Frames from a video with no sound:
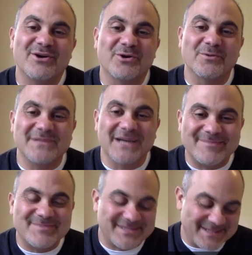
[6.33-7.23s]
Herb
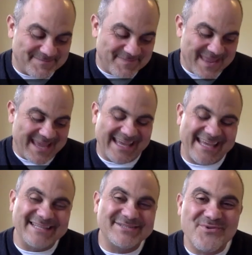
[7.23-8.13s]
Thompson,
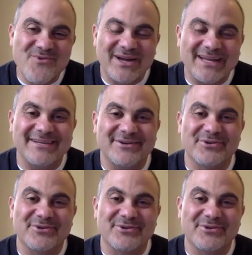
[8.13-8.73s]
a 20-year